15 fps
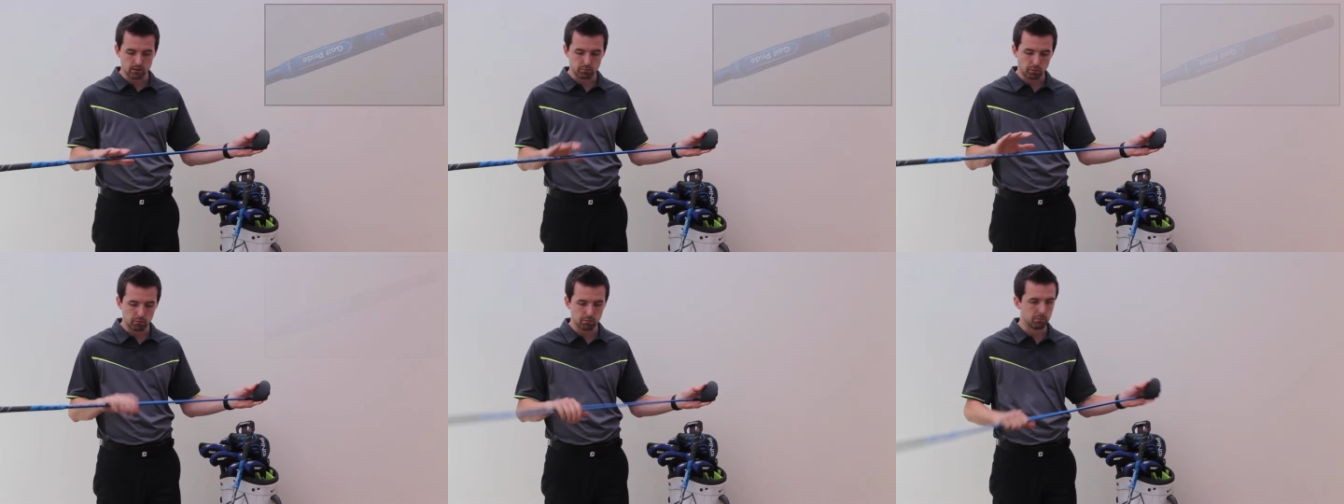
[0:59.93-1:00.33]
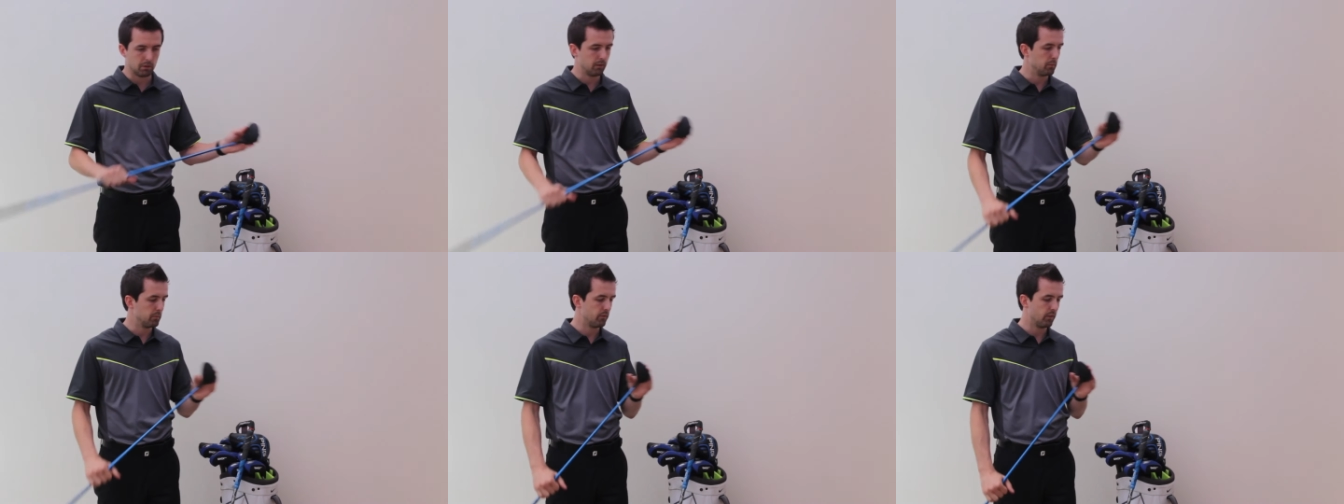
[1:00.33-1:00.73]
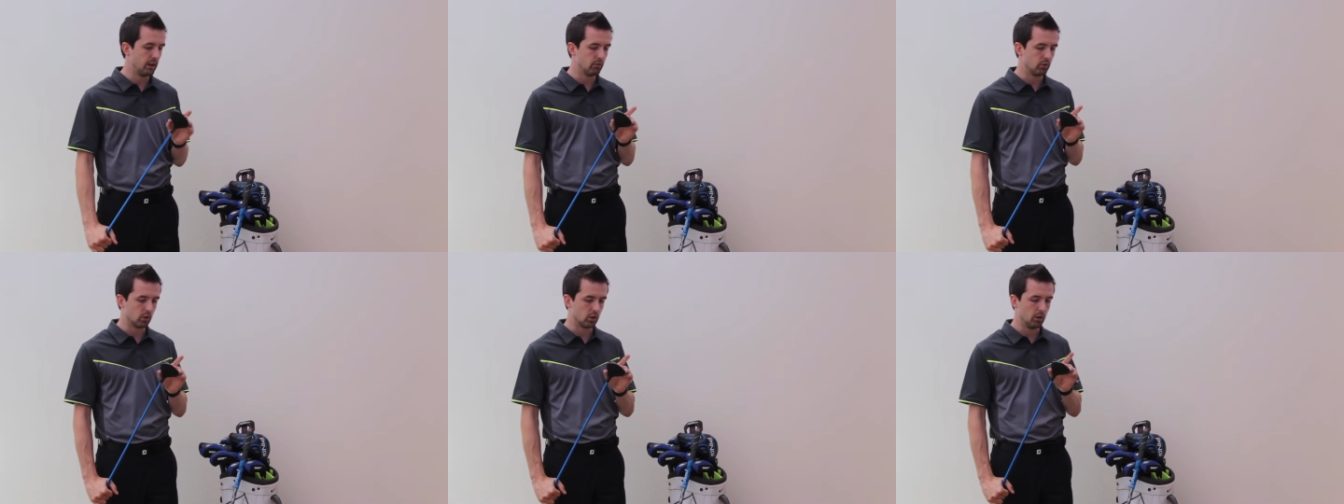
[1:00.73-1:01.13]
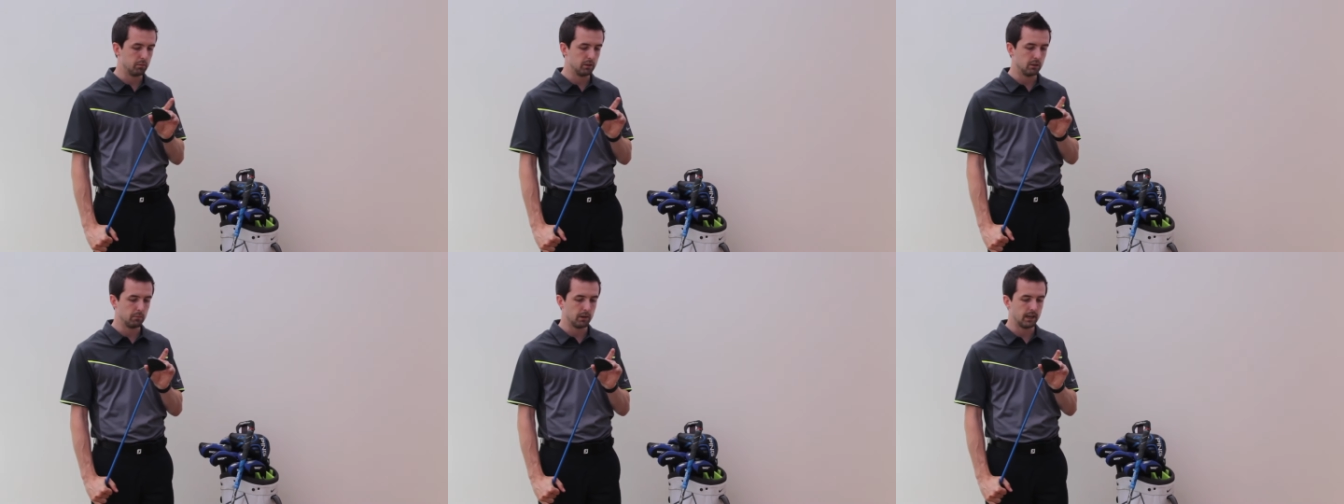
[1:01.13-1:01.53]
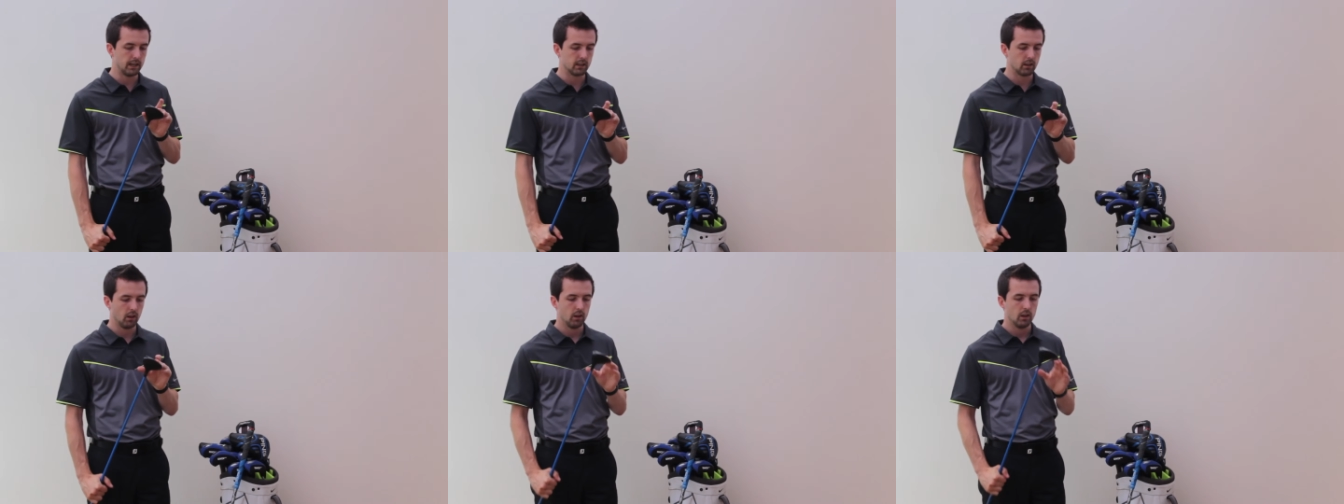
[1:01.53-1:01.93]
It's probably my favourite club in the
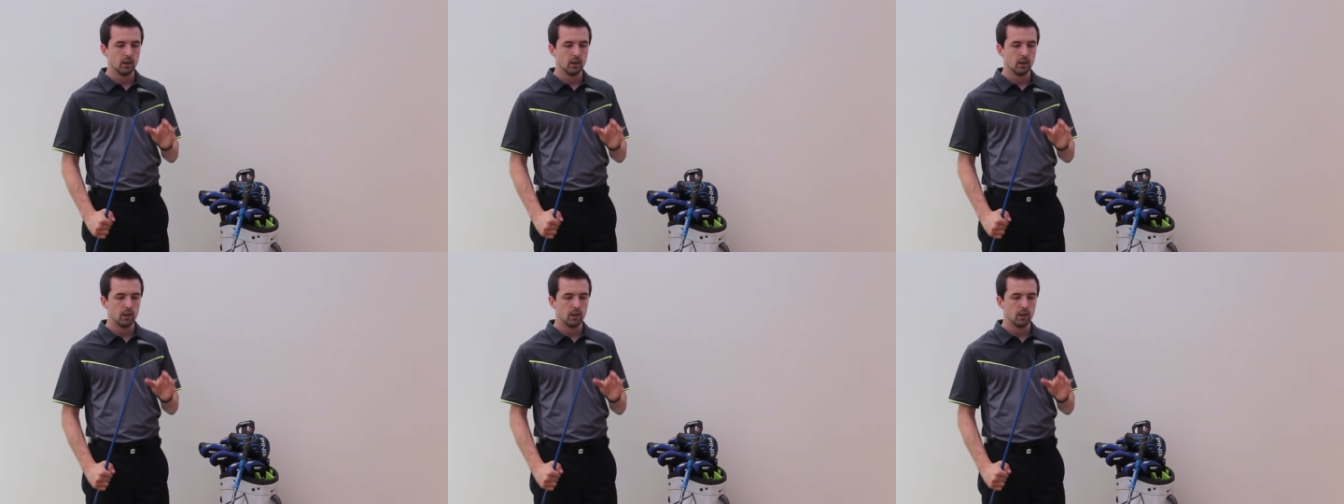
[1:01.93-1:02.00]
bag.